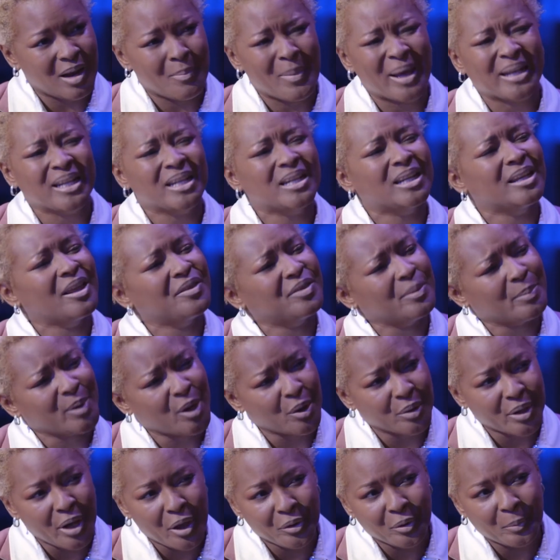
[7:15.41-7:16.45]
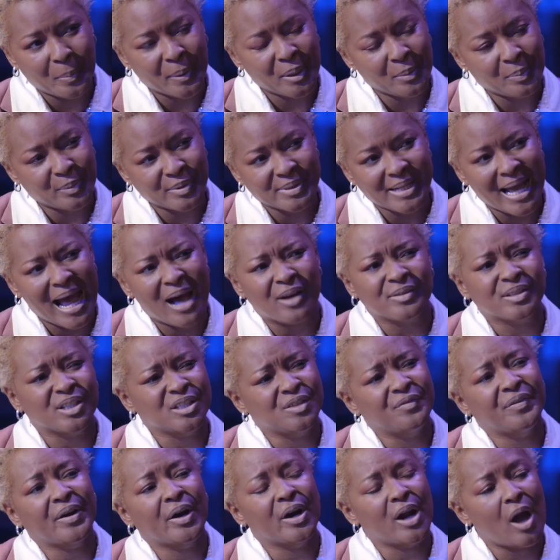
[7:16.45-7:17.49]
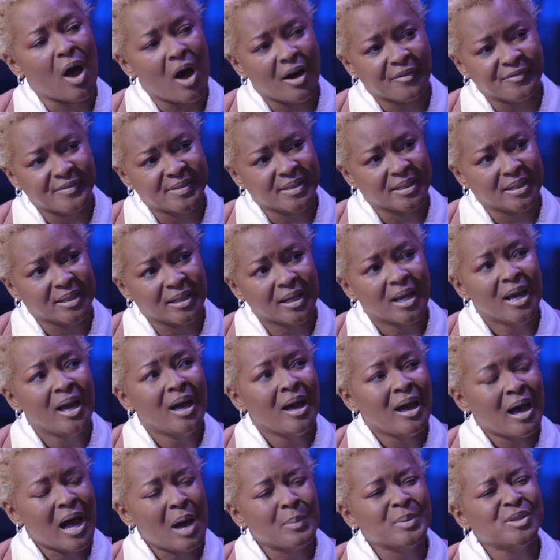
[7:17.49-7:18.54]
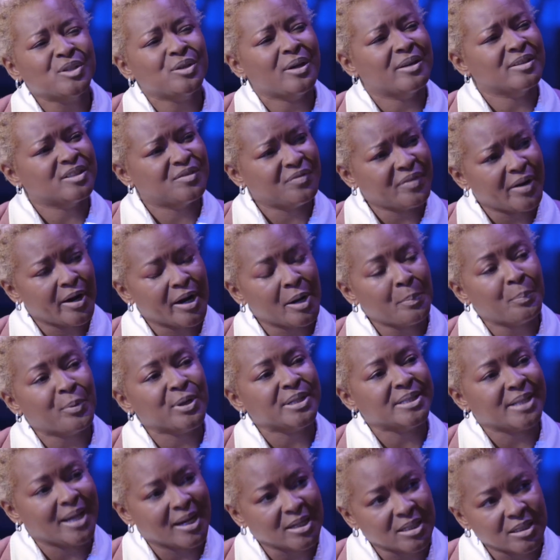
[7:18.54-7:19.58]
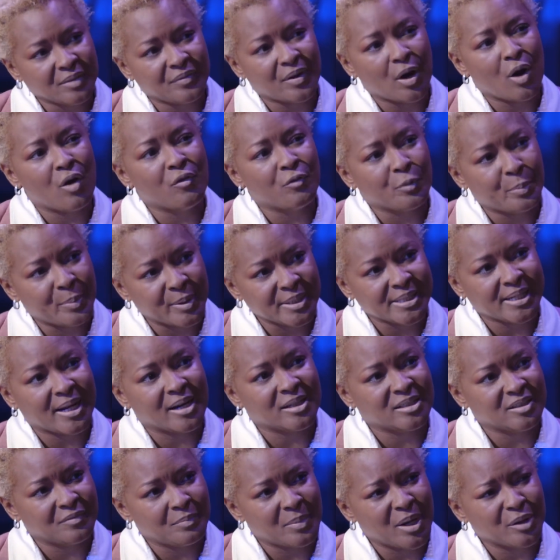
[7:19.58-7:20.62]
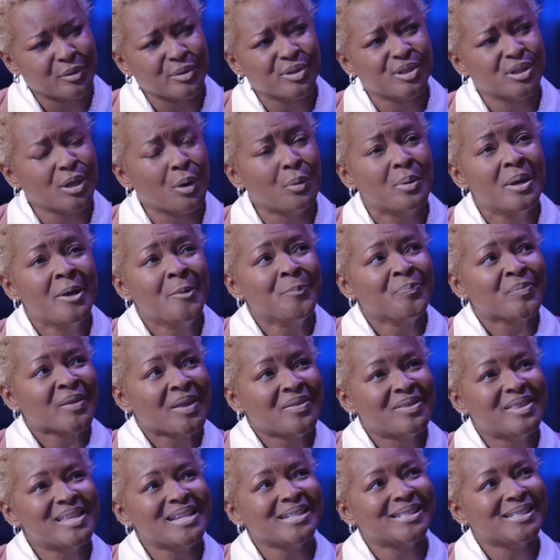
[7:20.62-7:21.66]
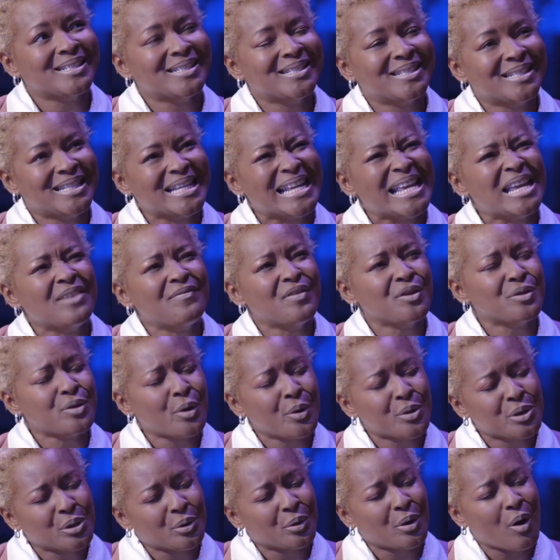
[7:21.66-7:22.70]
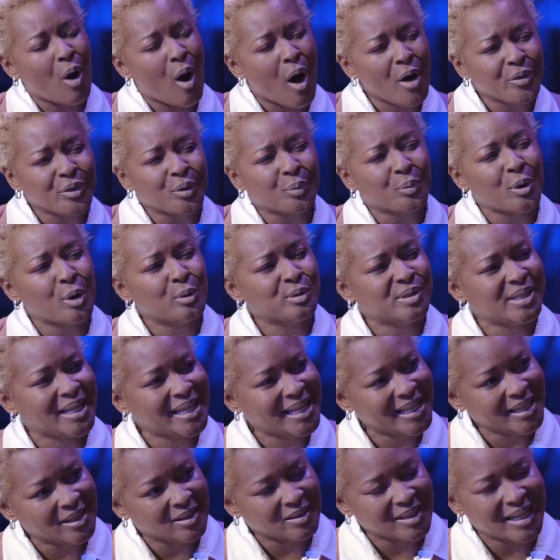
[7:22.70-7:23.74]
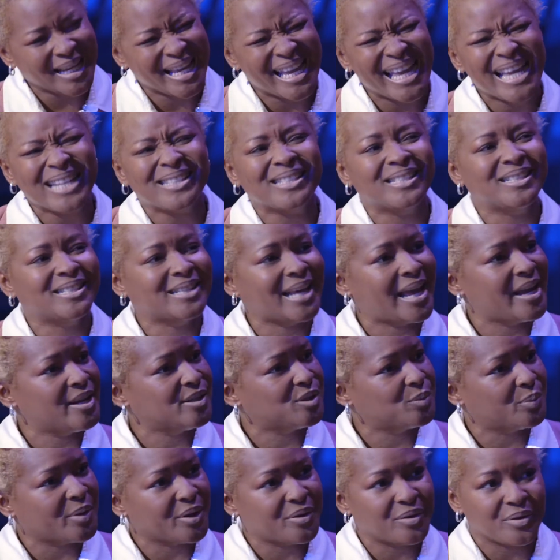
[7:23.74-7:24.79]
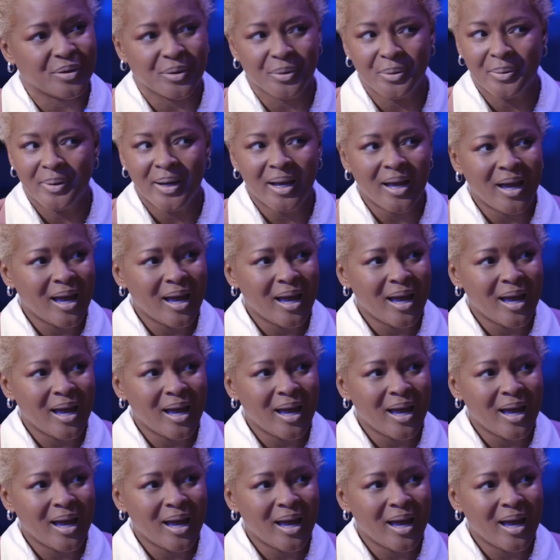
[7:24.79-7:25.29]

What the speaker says: I didn't let them go to other people's houses very often. So I was very protective, an overprotective mother. So this, even though you're on the road to healing, it stays with you.